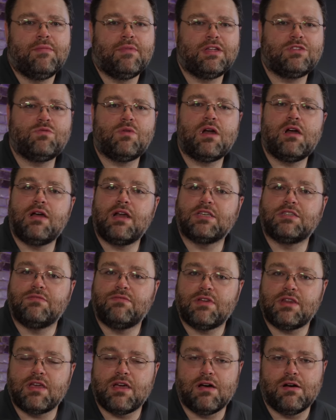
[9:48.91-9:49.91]
That's what our next
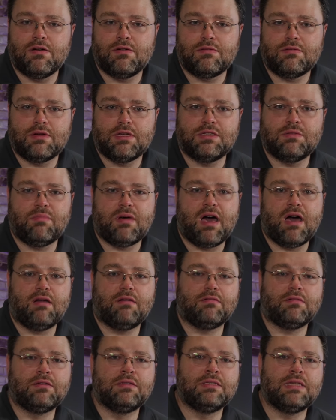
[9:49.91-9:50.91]
video is
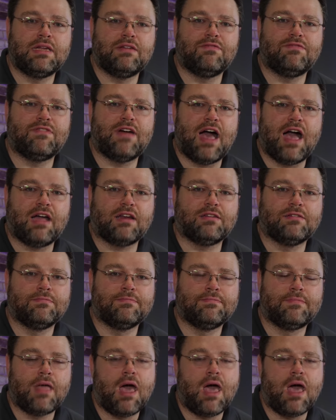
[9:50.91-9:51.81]
about, in fact.